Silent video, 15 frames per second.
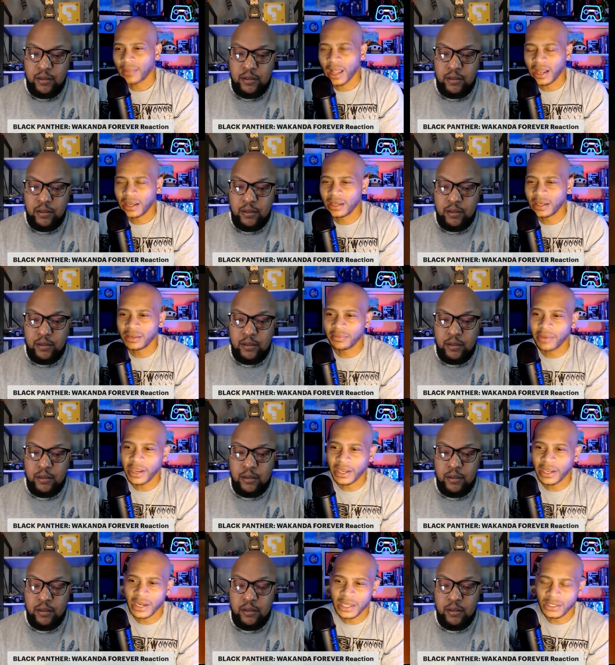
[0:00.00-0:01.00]
Speaker 1: I couldn't
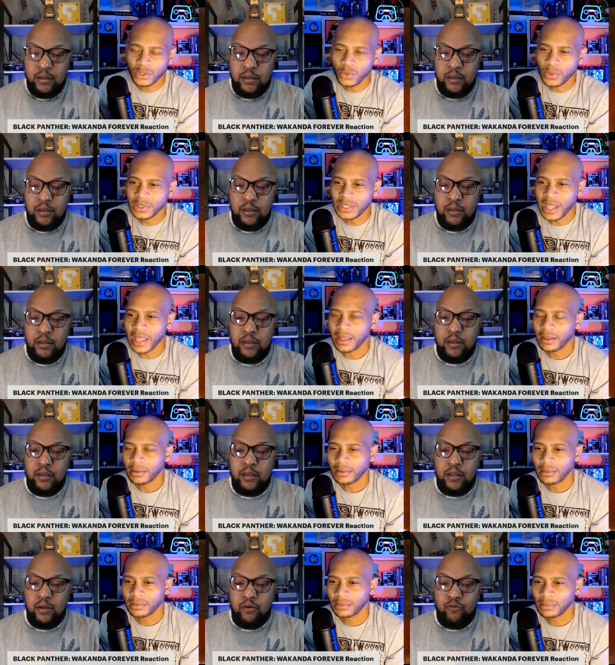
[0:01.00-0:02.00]
recognize it. Who was that?
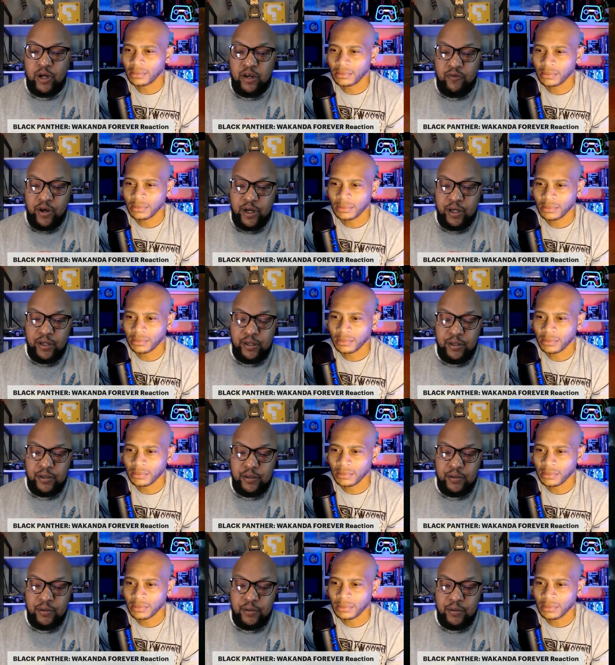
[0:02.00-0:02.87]
Riri.